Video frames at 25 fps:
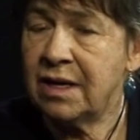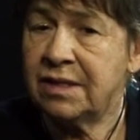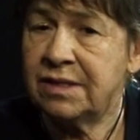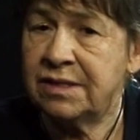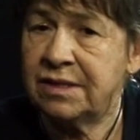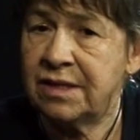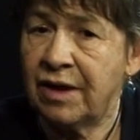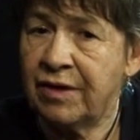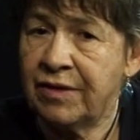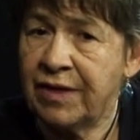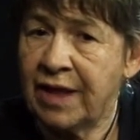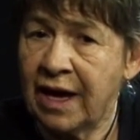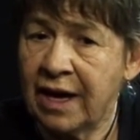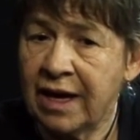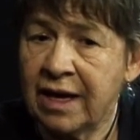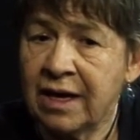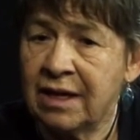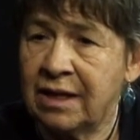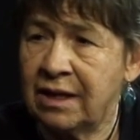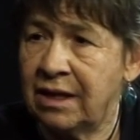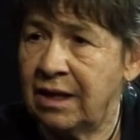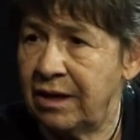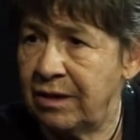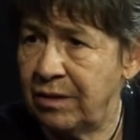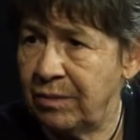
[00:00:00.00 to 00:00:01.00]
Right. So they
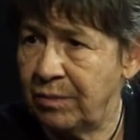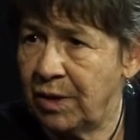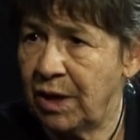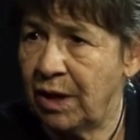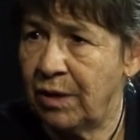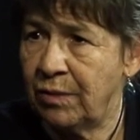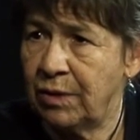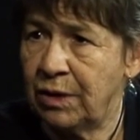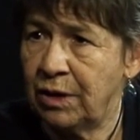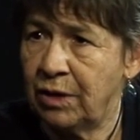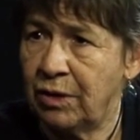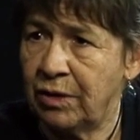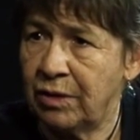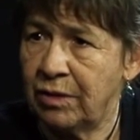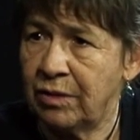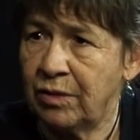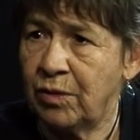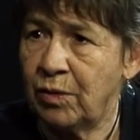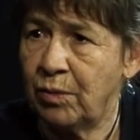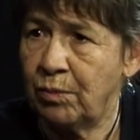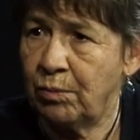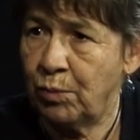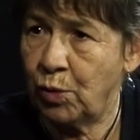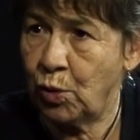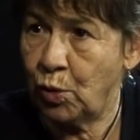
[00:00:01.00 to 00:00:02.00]
can let them go a lot
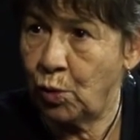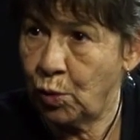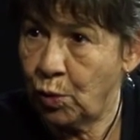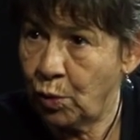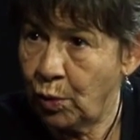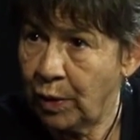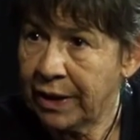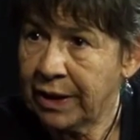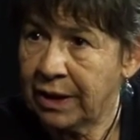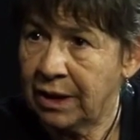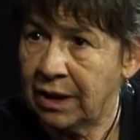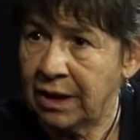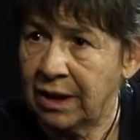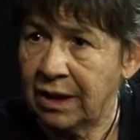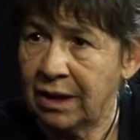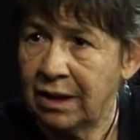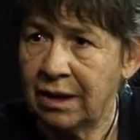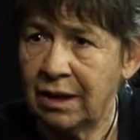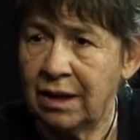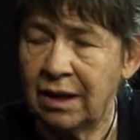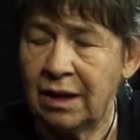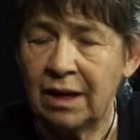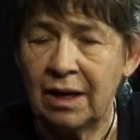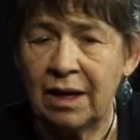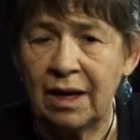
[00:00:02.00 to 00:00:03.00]
more quickly
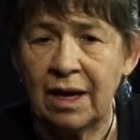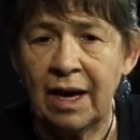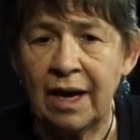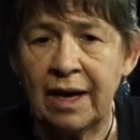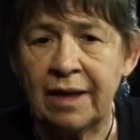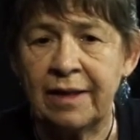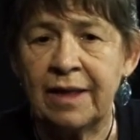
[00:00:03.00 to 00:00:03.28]
mm-hmm.